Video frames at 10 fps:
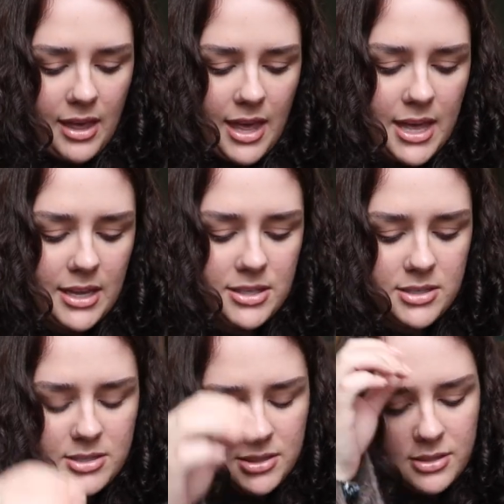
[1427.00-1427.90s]

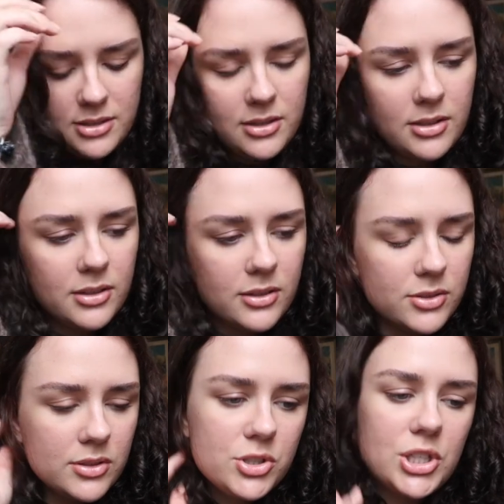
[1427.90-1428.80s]
And
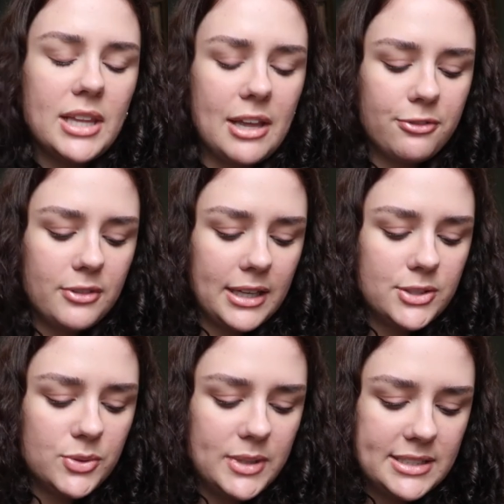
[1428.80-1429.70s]
she left like
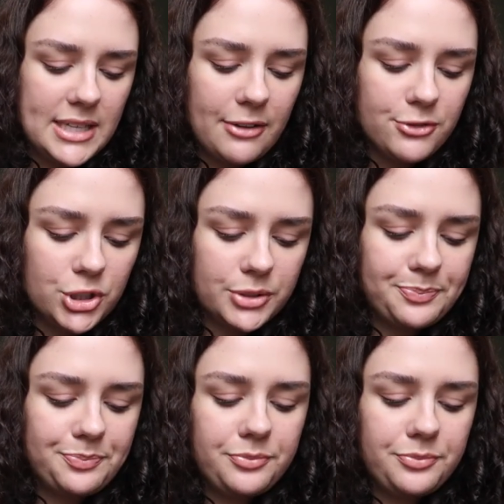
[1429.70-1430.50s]
2 days after.